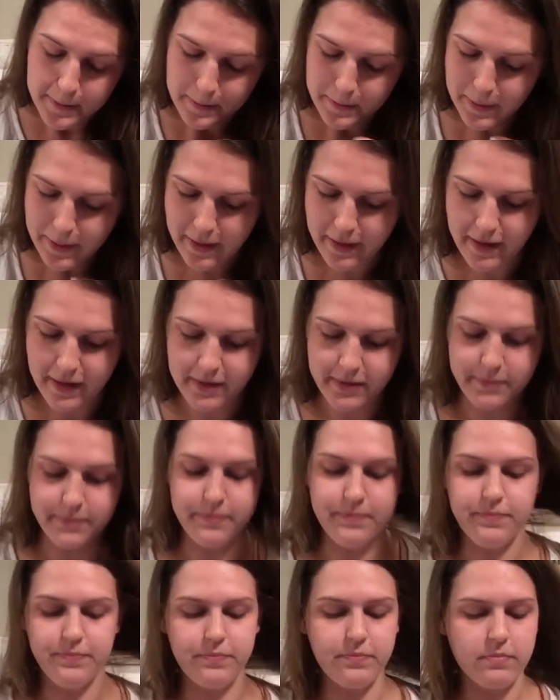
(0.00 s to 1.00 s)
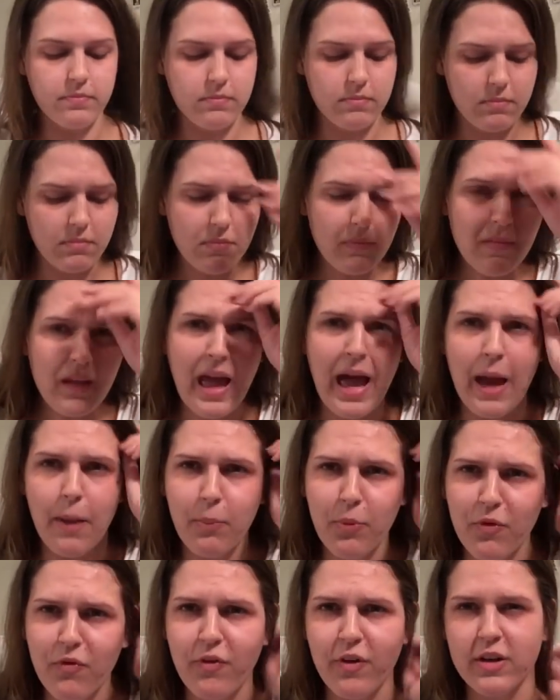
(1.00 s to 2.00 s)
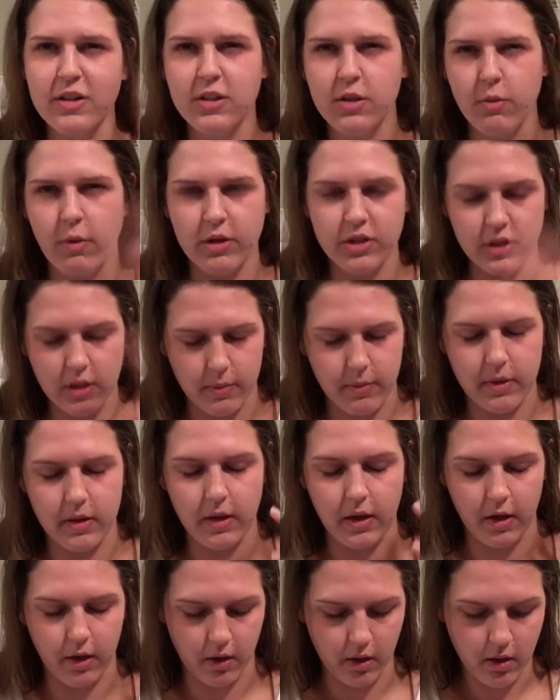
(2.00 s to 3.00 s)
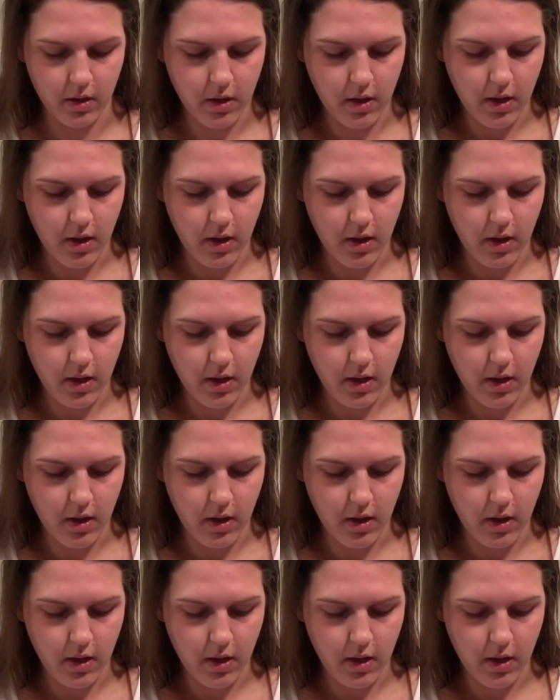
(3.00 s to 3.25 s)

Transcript: But I prefer to watch them in their